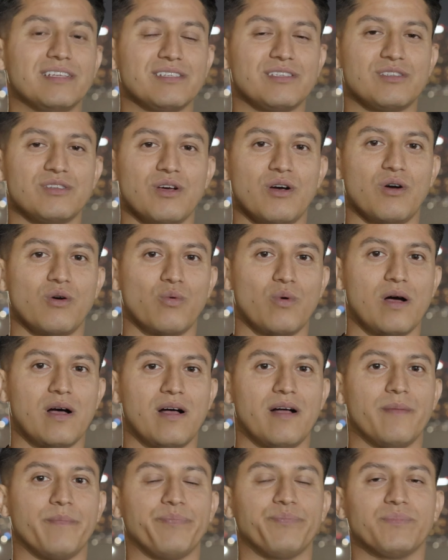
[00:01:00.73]

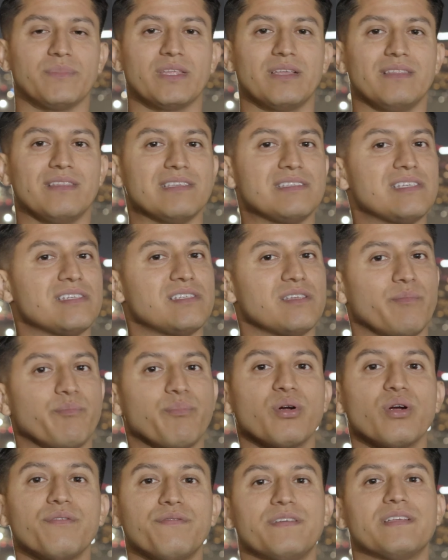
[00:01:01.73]
So this is a
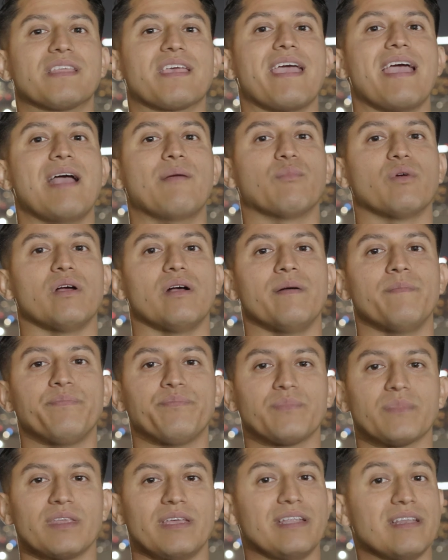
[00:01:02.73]
perfect camera
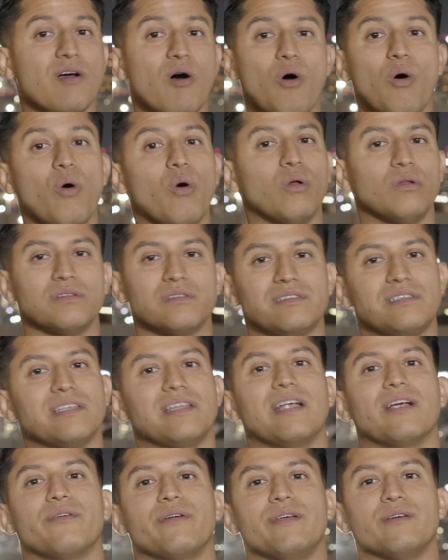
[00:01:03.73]
in all
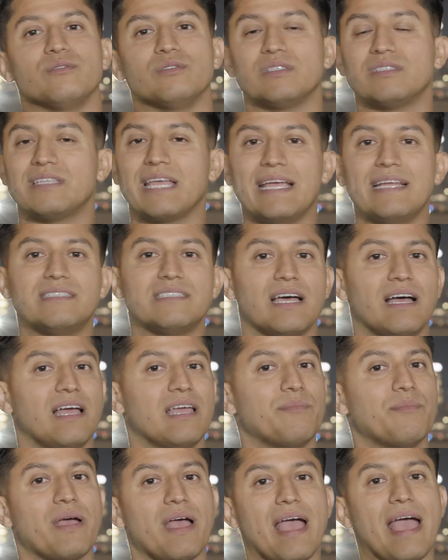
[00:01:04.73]
scenarios,
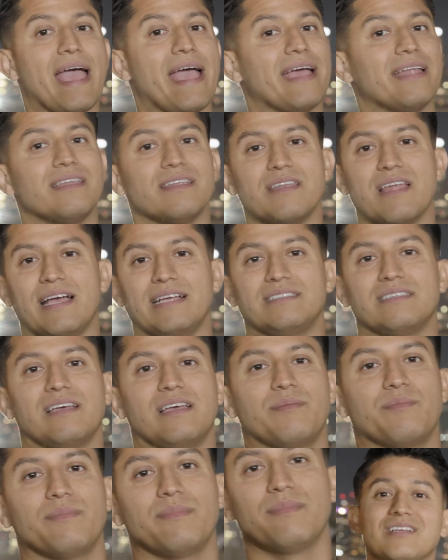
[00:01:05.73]
daytime and
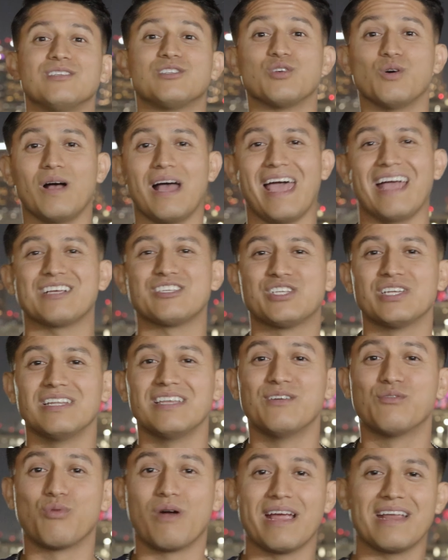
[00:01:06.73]
nighttime. So
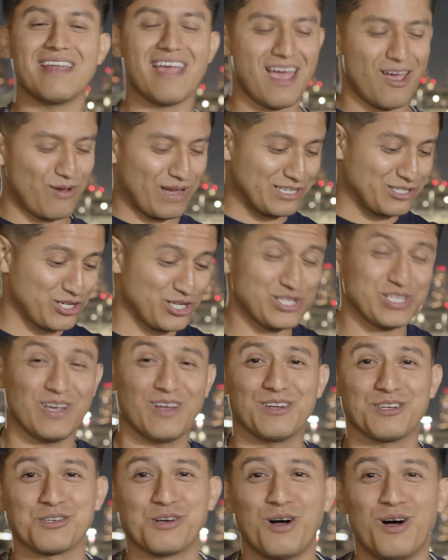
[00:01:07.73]
actually right now I just
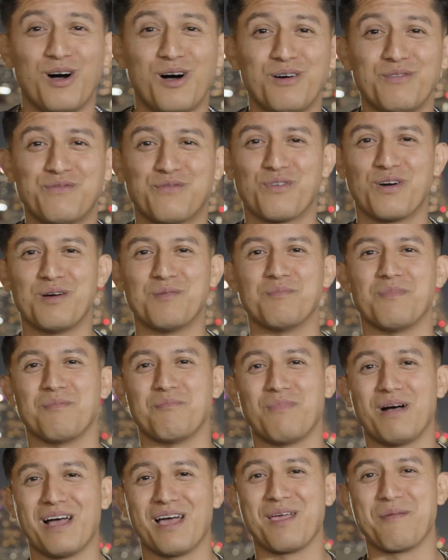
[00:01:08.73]
got a call from
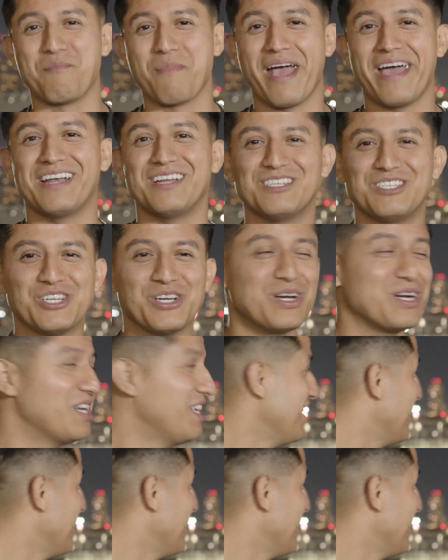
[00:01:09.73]
my manager.